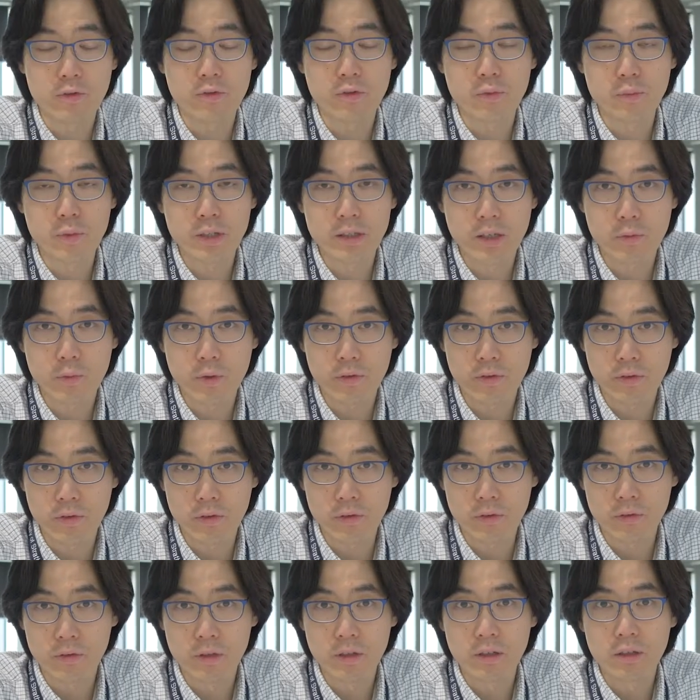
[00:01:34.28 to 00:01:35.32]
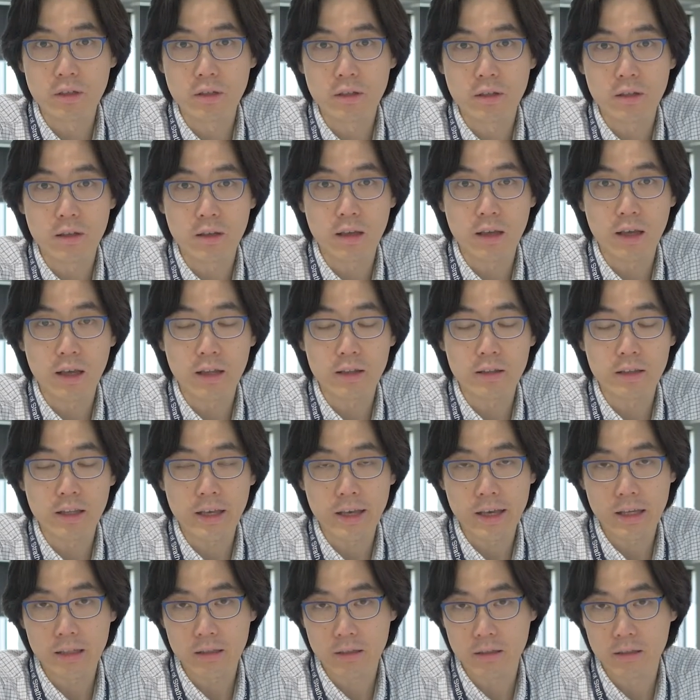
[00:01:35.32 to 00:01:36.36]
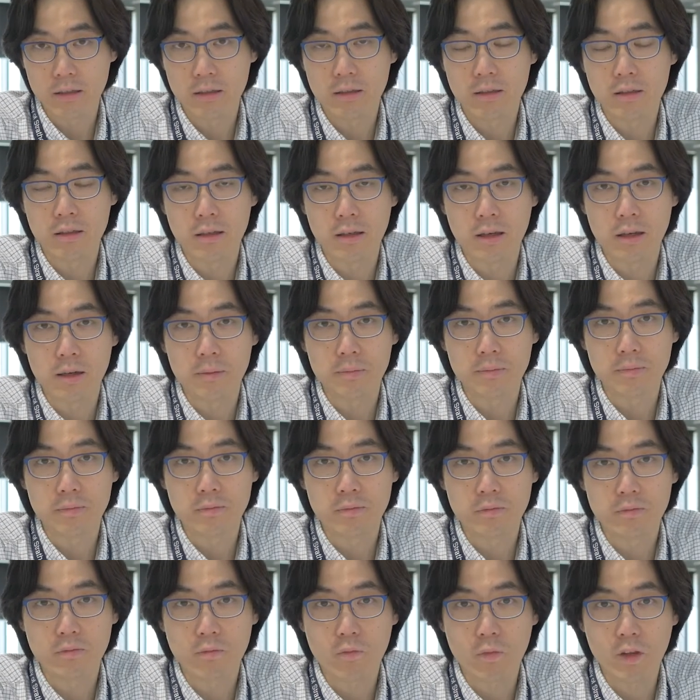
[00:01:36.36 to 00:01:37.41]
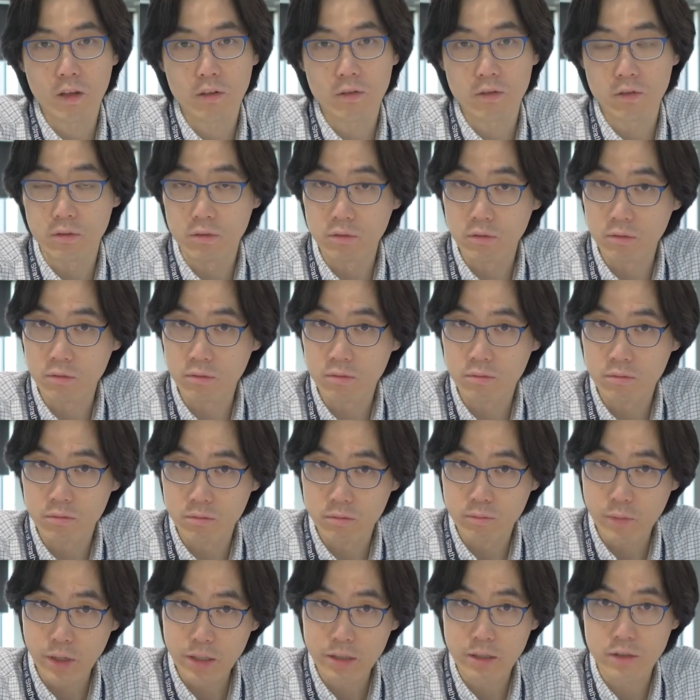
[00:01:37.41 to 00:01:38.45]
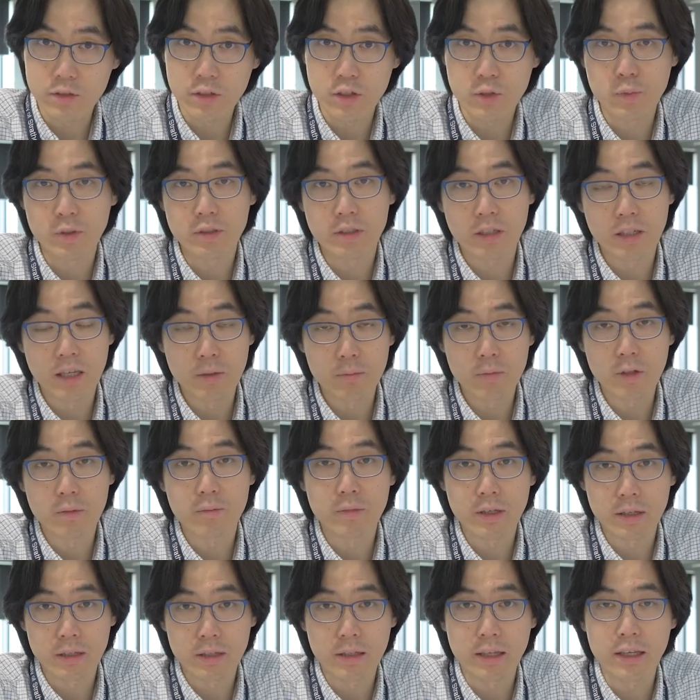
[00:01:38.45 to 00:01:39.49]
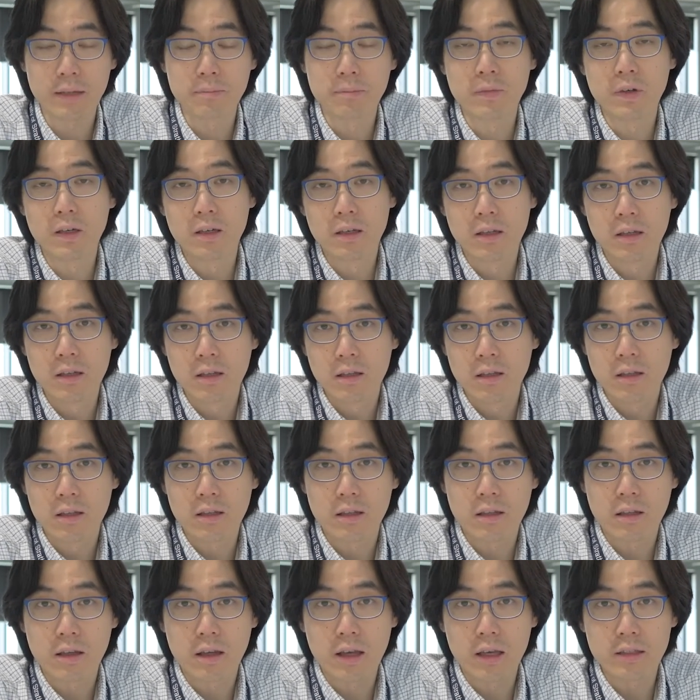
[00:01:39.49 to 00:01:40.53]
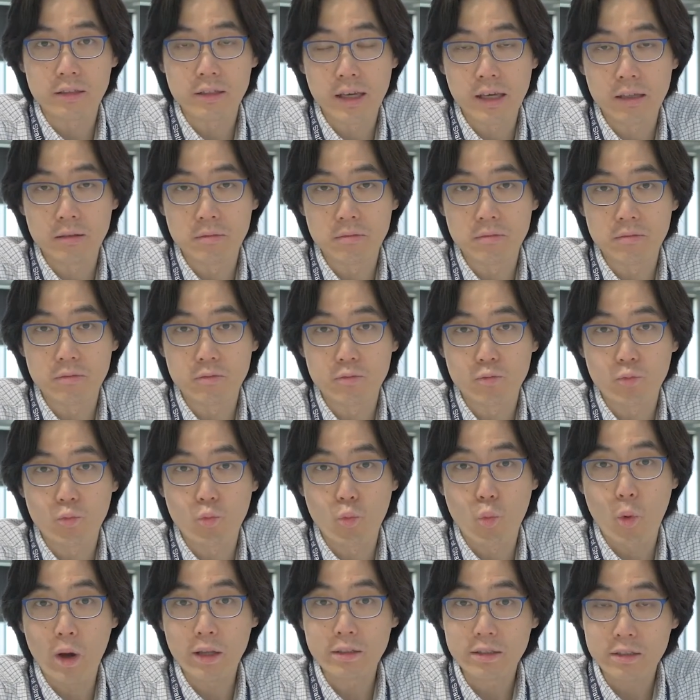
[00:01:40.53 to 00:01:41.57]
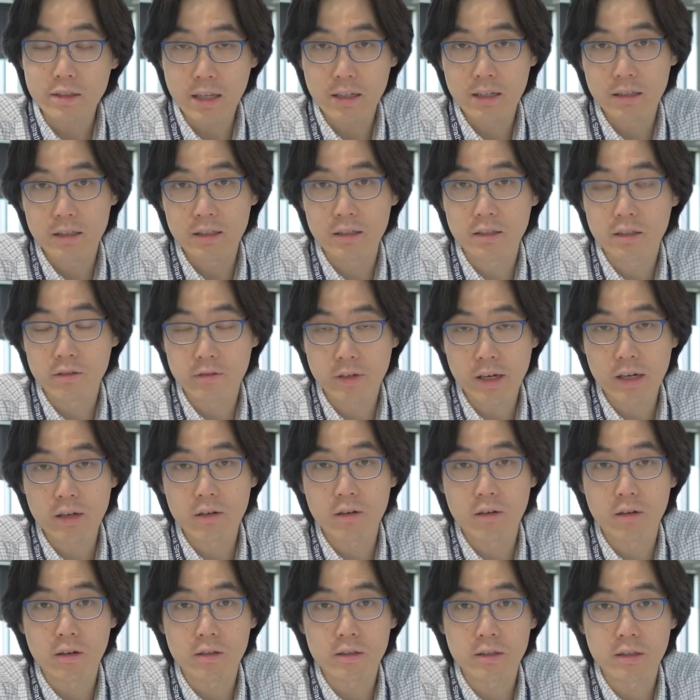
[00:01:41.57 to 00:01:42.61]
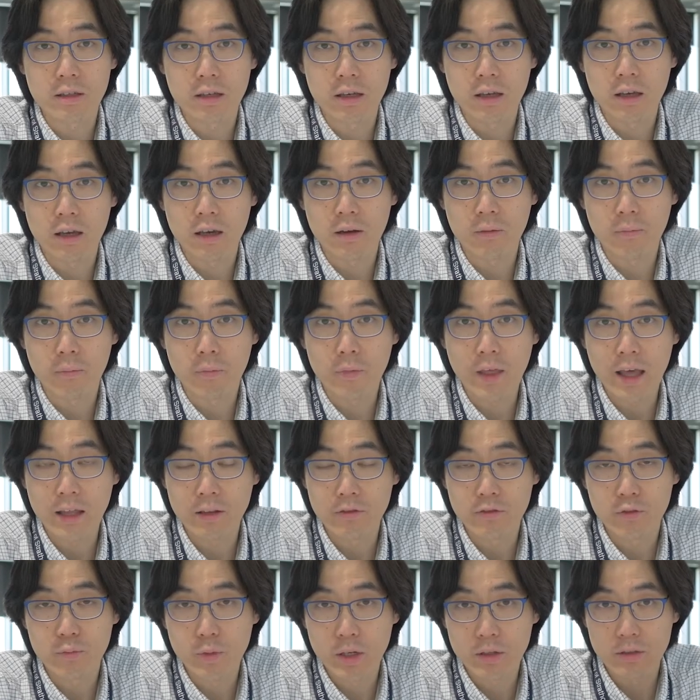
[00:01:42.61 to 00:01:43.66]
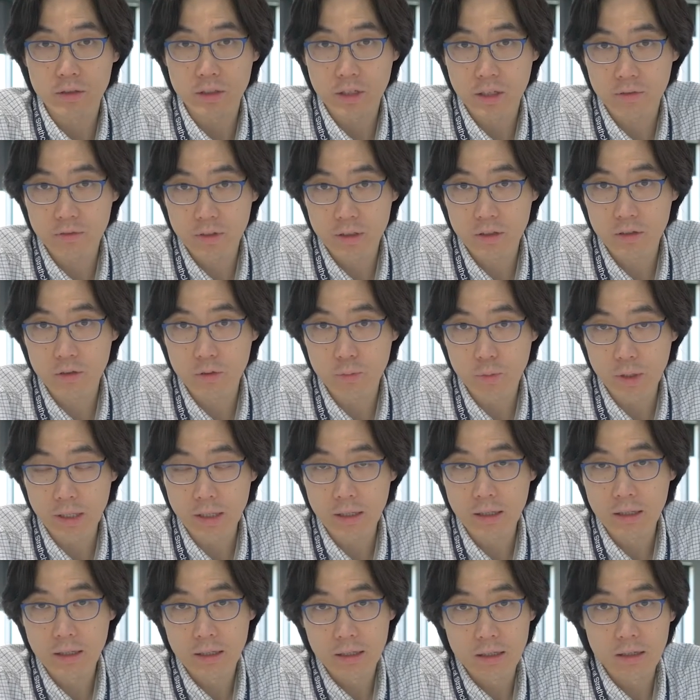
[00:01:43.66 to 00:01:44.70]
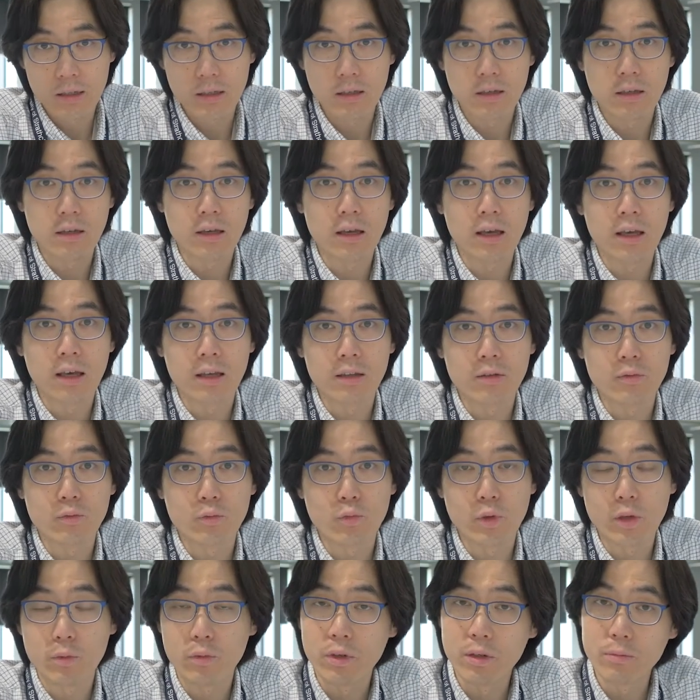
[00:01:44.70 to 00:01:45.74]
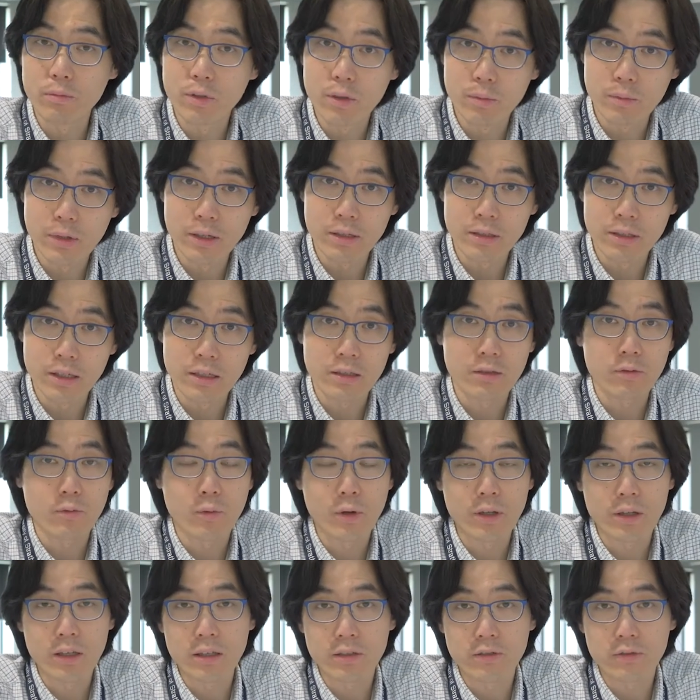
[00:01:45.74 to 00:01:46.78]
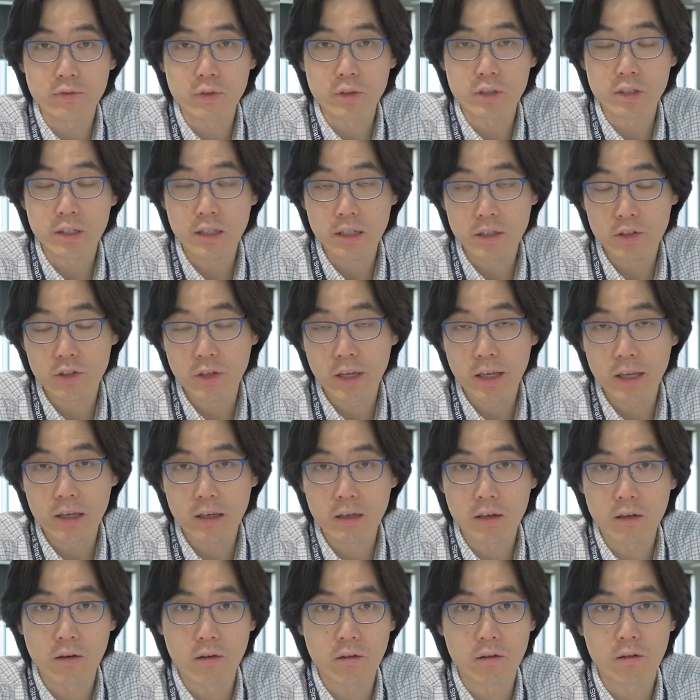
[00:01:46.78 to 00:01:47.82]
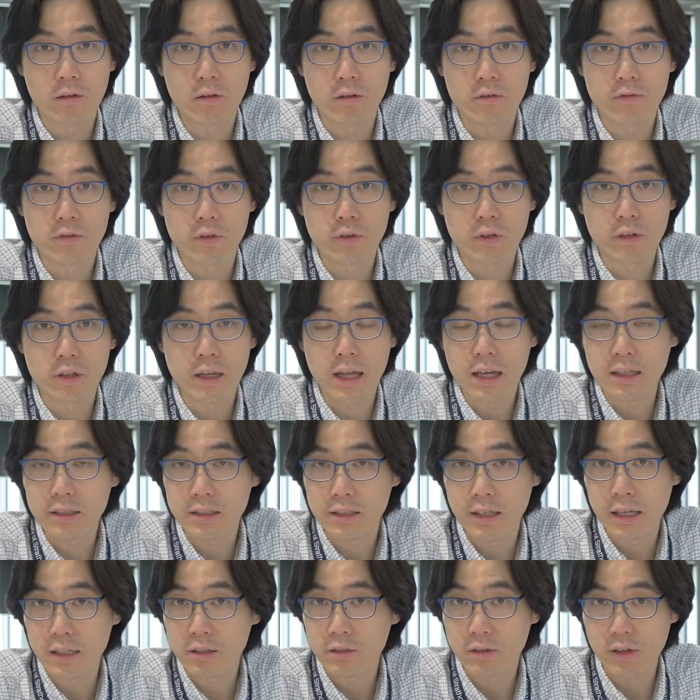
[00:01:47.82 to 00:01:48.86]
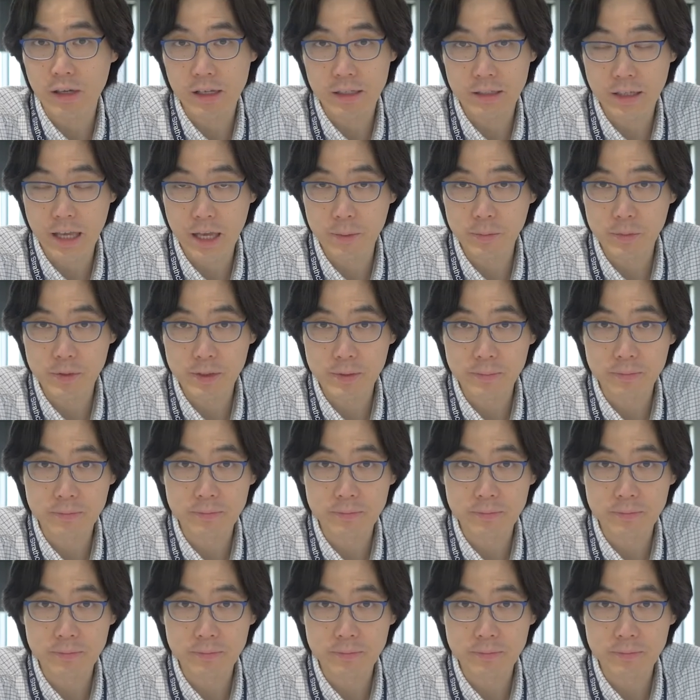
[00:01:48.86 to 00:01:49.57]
have a meeting with you, and then um, to make the adjustments and implement them. And then once that is in the record, uh, that information is given to me and we will implement it, whether it's for teaching or for class tests or exams.